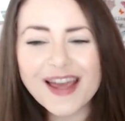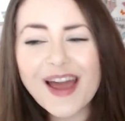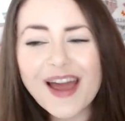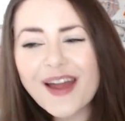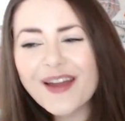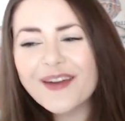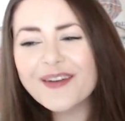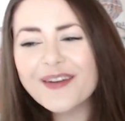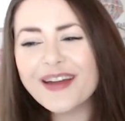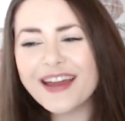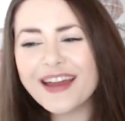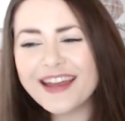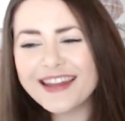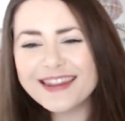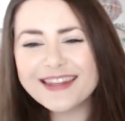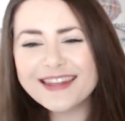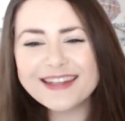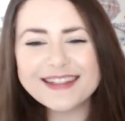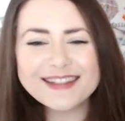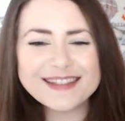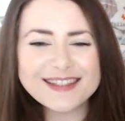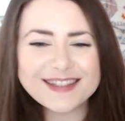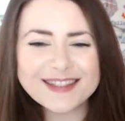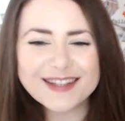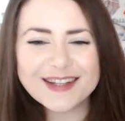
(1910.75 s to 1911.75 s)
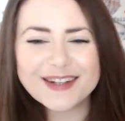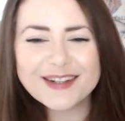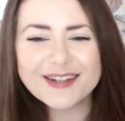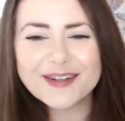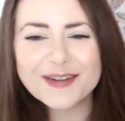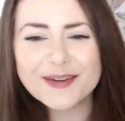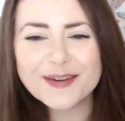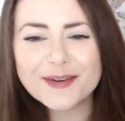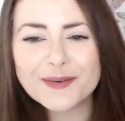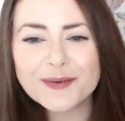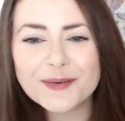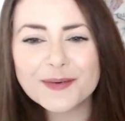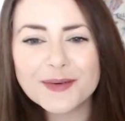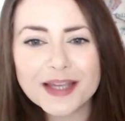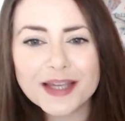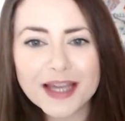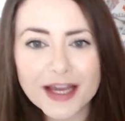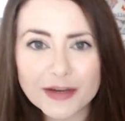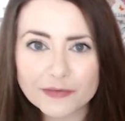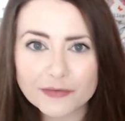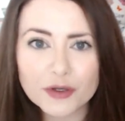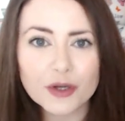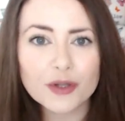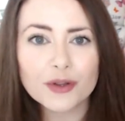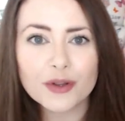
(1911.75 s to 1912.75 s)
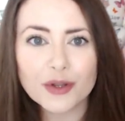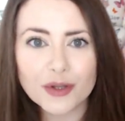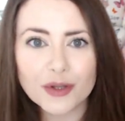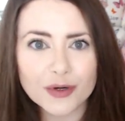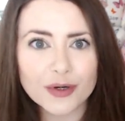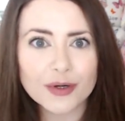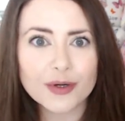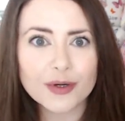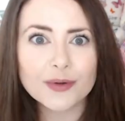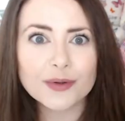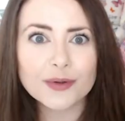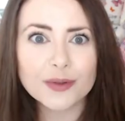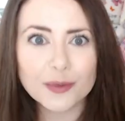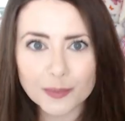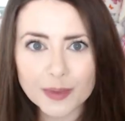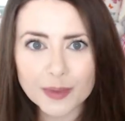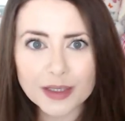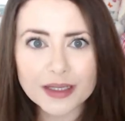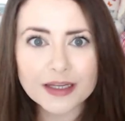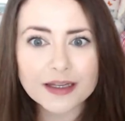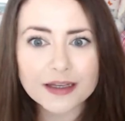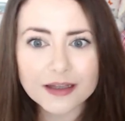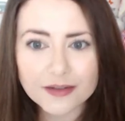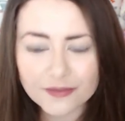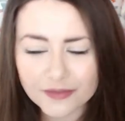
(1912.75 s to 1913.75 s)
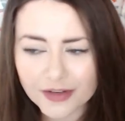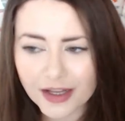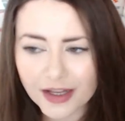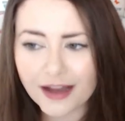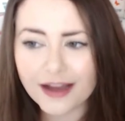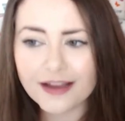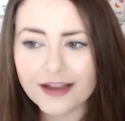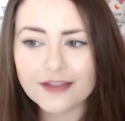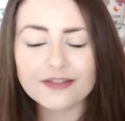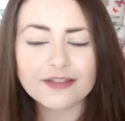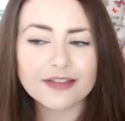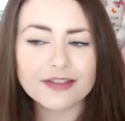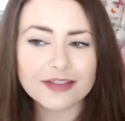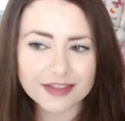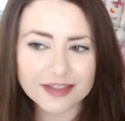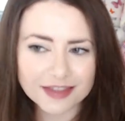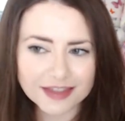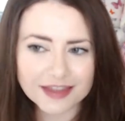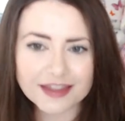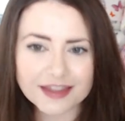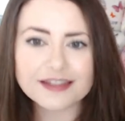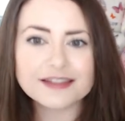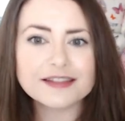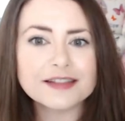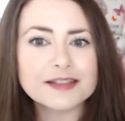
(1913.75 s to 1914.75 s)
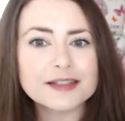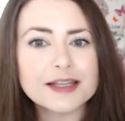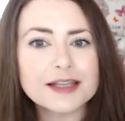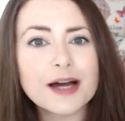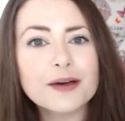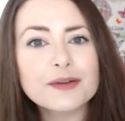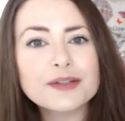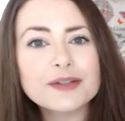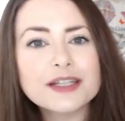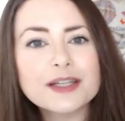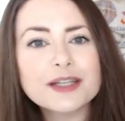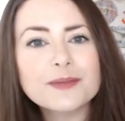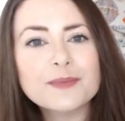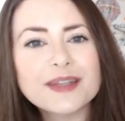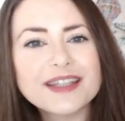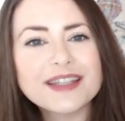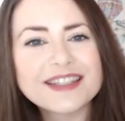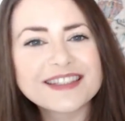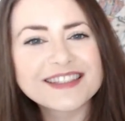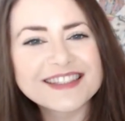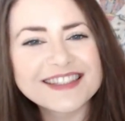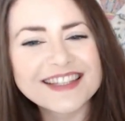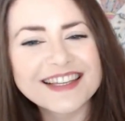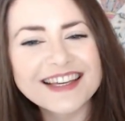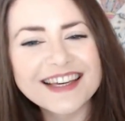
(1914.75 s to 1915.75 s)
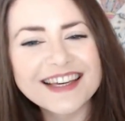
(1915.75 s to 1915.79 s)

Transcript: So in this journal we have gone through the meaning of life. This is how deep this